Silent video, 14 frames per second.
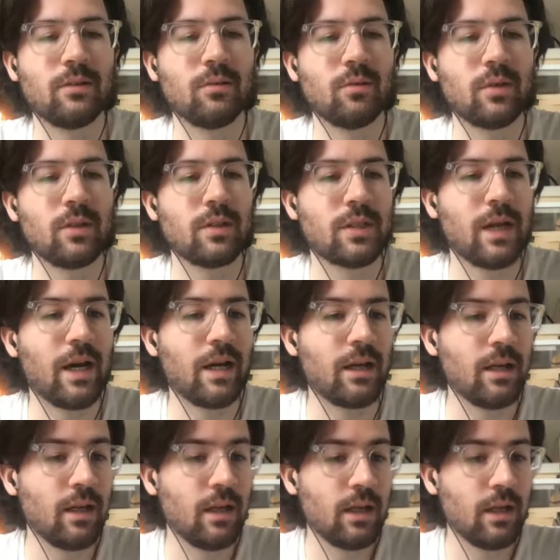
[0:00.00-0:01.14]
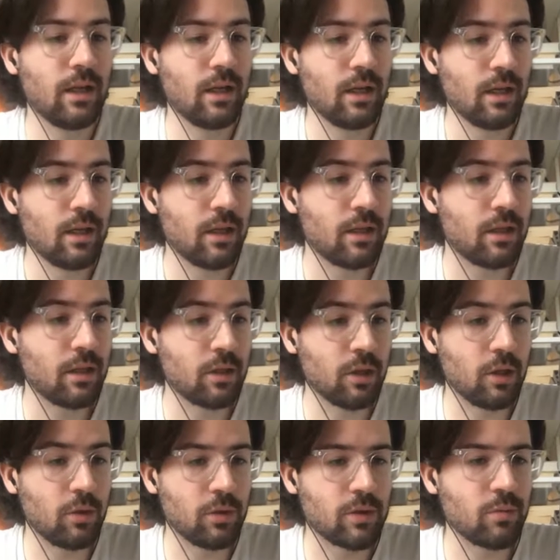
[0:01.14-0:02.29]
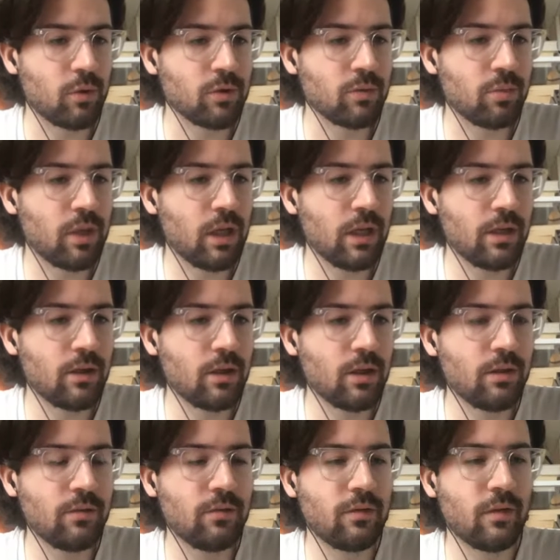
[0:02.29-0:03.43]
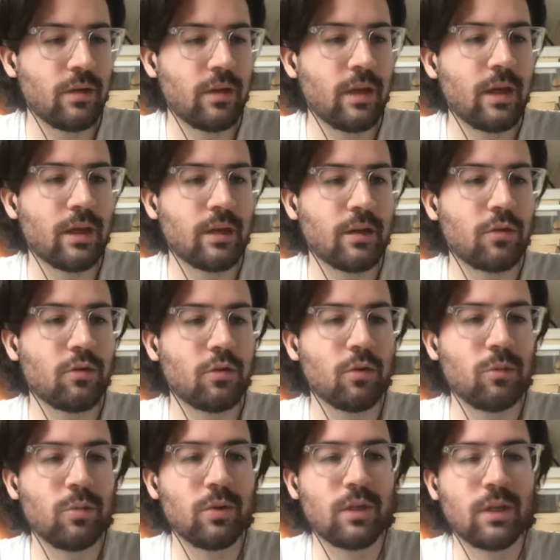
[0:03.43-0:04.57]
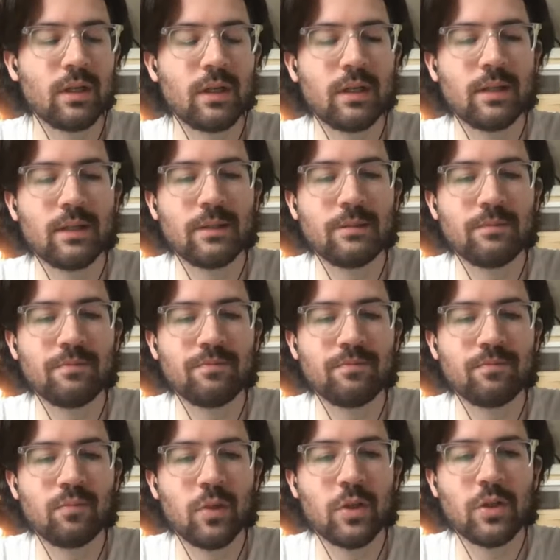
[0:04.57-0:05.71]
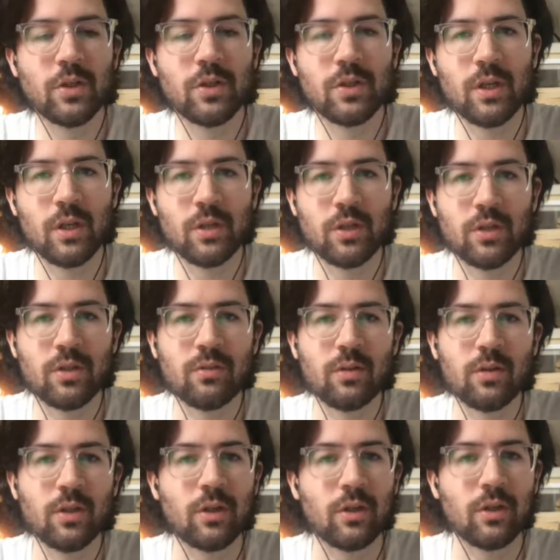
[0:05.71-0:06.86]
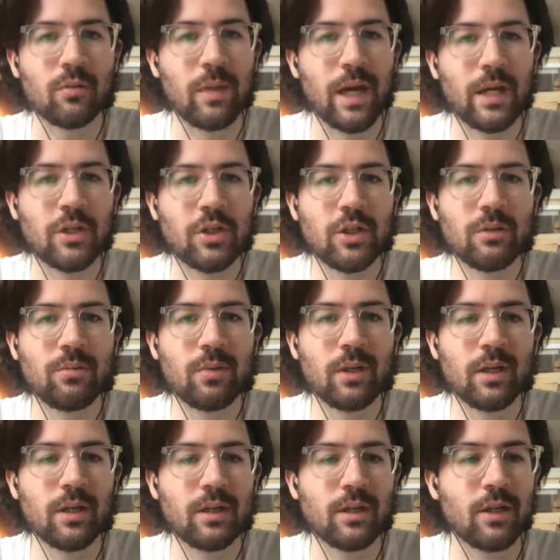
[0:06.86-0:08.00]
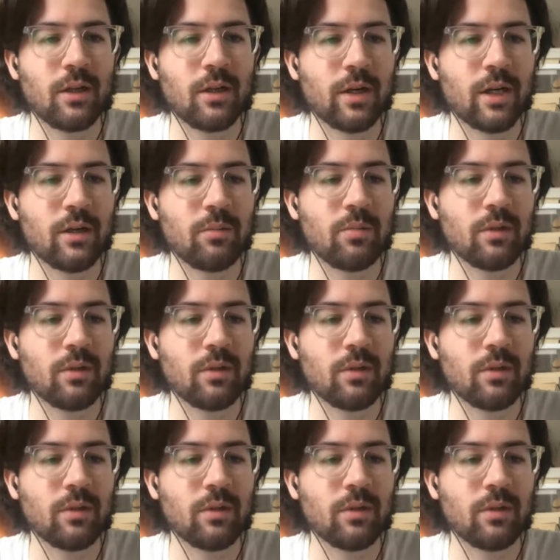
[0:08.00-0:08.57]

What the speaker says: He's got the lowest multiplier of that group, but it's just such a good matchup going up.